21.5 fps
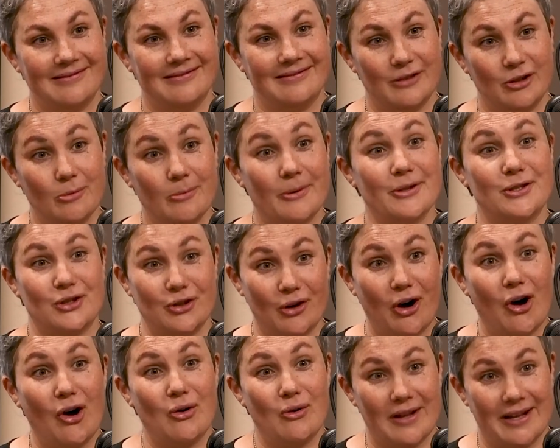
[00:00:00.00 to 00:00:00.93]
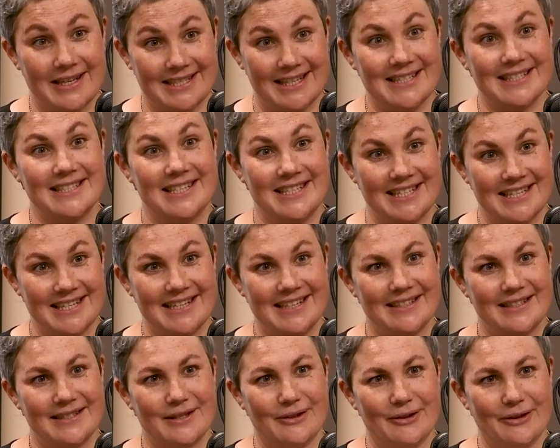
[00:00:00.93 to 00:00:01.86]
almost your whole identity.
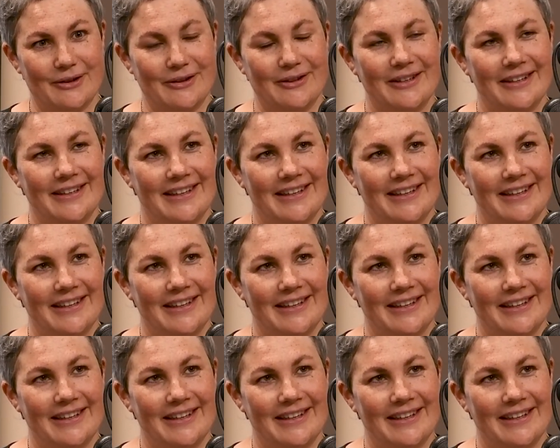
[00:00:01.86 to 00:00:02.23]
So